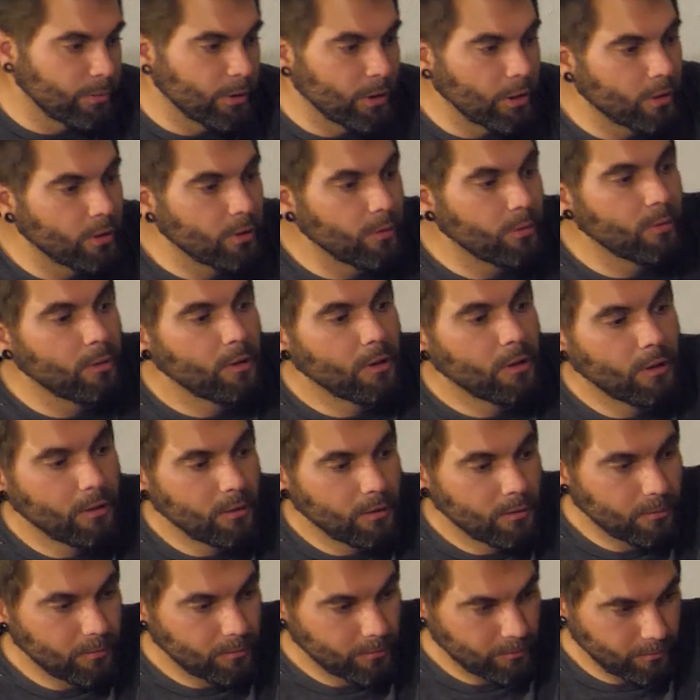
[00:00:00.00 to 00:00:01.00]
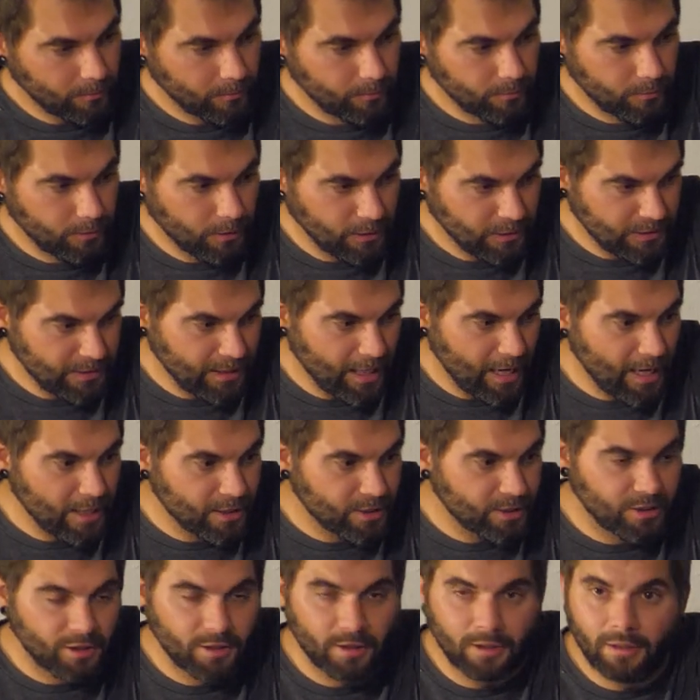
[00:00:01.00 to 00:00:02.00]
bow
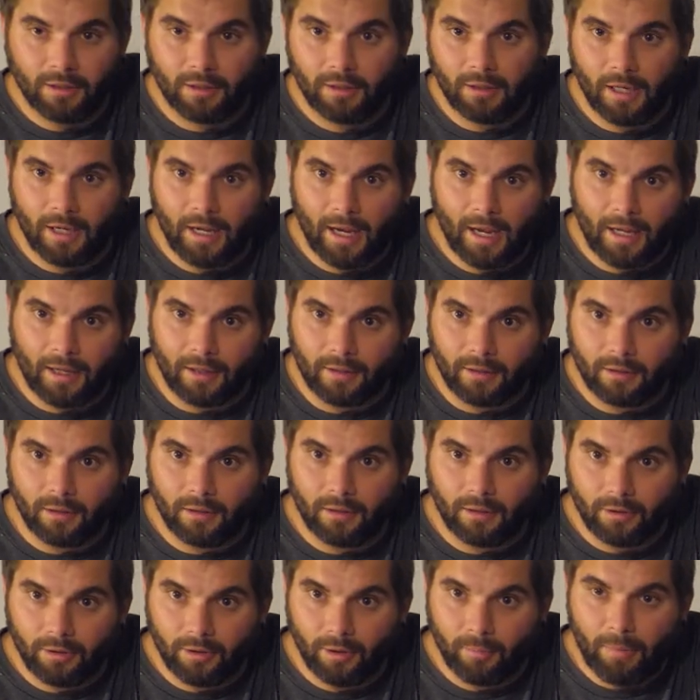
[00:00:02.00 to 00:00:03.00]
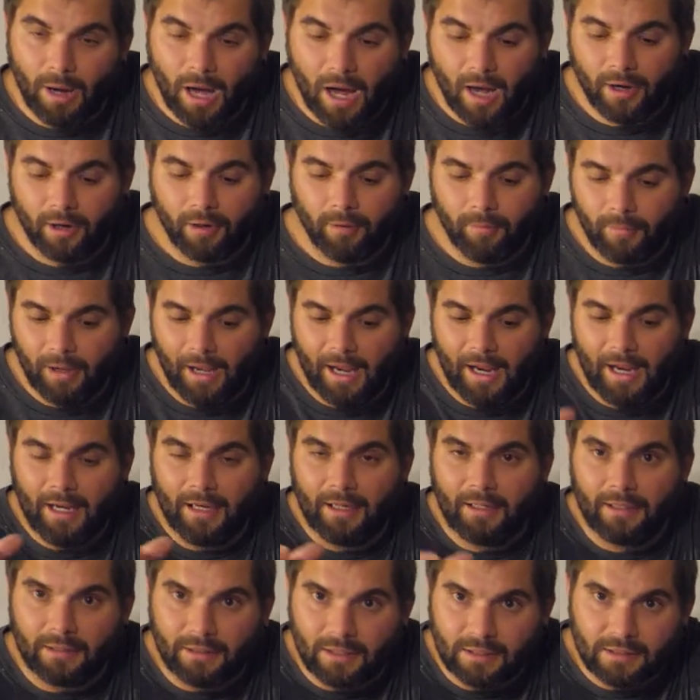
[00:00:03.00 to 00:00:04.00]
attached at the bottom
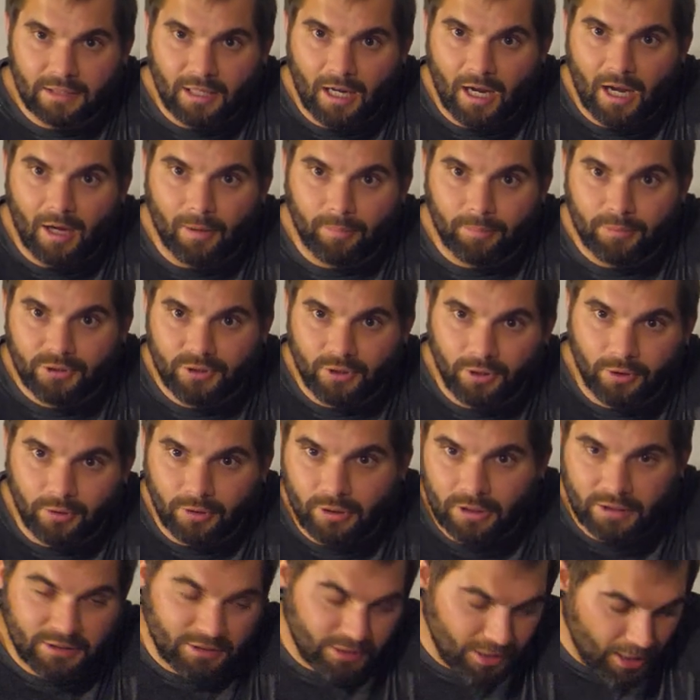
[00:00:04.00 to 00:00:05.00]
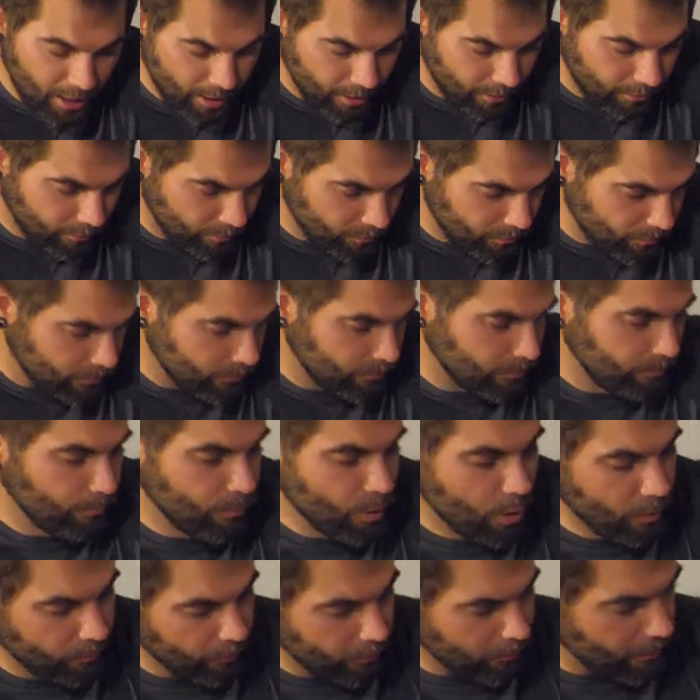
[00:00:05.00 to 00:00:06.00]
and at the top so it's not
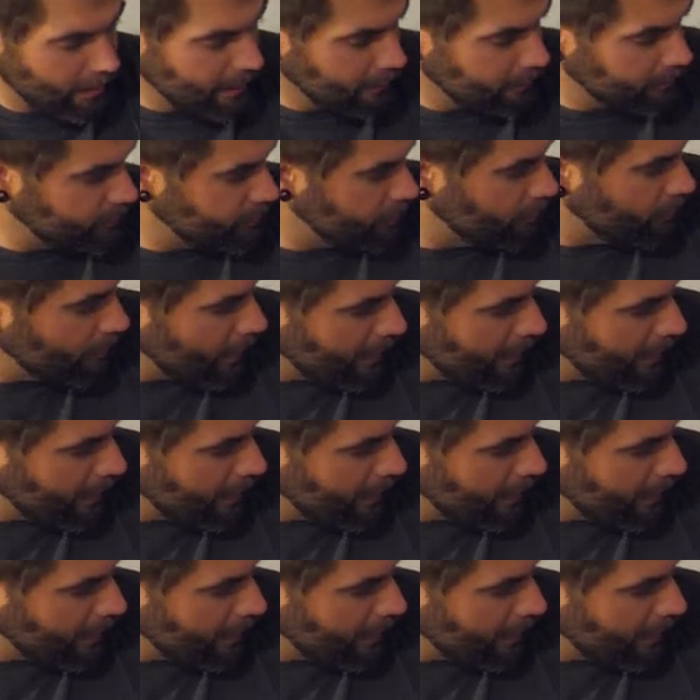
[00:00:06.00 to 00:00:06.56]
moving around. So